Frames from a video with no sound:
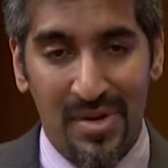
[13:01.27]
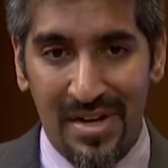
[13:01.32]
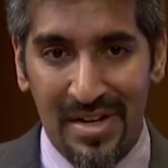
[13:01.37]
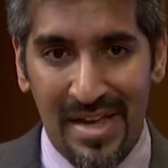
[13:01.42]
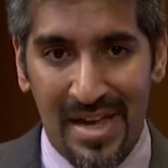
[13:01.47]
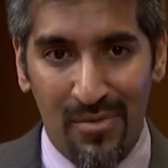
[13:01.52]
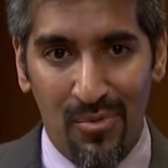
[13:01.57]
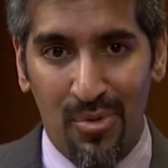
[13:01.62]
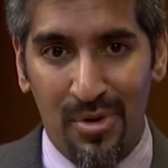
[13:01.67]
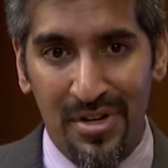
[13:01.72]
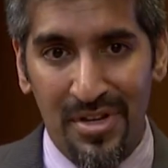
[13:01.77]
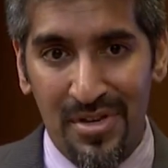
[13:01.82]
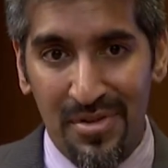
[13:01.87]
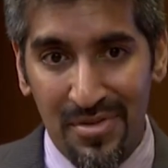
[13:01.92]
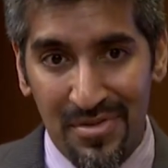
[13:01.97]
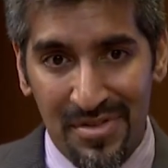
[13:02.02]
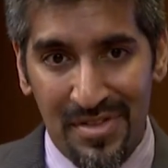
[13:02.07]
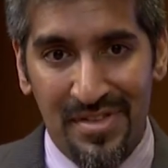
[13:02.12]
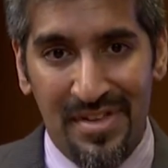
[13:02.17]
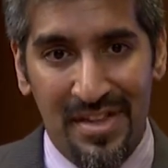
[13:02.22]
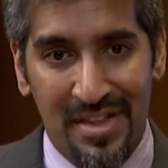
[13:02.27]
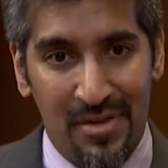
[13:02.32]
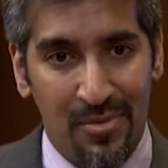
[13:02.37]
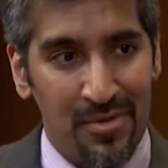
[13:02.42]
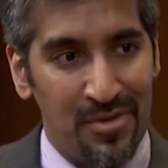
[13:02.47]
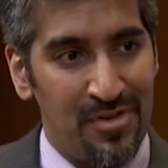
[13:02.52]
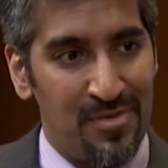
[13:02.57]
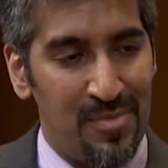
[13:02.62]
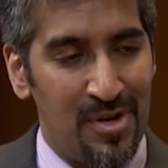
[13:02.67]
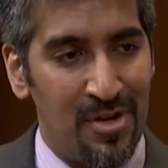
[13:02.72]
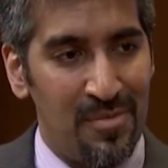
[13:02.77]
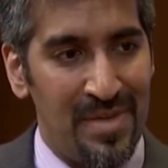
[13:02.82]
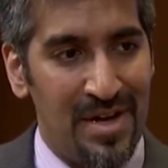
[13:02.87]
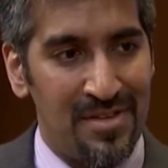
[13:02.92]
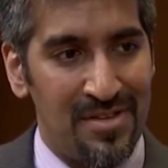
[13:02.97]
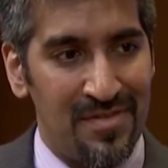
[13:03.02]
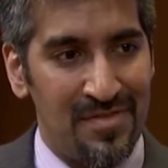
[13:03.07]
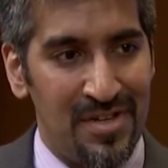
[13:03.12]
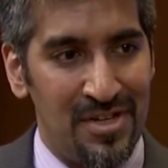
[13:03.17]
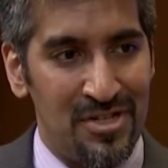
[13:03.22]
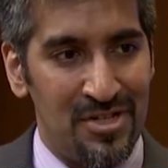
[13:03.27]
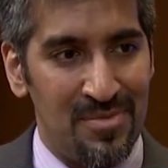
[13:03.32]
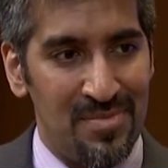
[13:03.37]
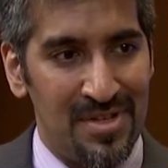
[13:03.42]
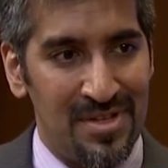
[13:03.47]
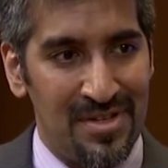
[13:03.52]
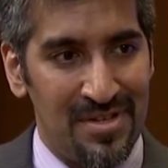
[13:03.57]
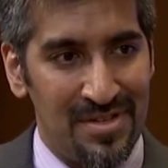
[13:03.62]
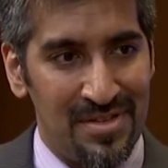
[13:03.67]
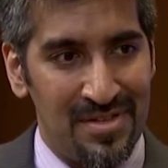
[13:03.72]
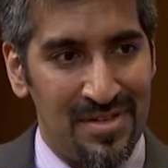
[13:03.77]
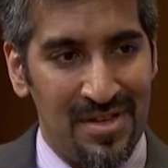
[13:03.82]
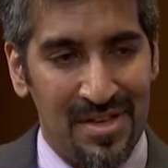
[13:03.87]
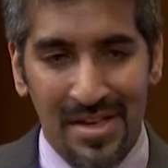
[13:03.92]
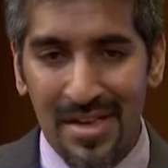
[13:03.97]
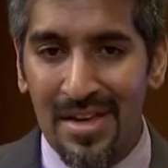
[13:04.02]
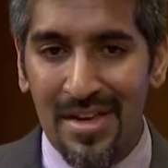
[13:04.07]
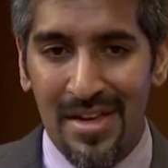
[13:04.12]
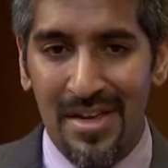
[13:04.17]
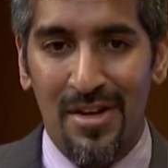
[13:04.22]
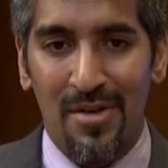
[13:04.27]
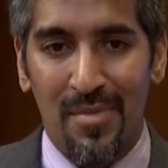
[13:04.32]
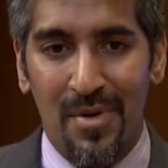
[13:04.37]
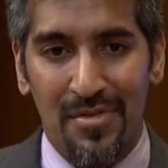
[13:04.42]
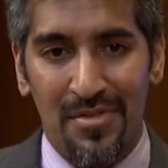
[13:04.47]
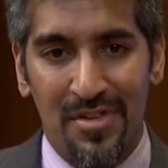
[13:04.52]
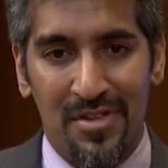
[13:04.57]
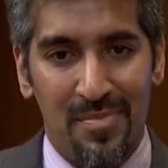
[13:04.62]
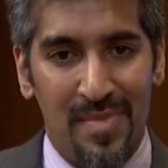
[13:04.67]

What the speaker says: But again, we're used to dealing with small amounts of tissue because most of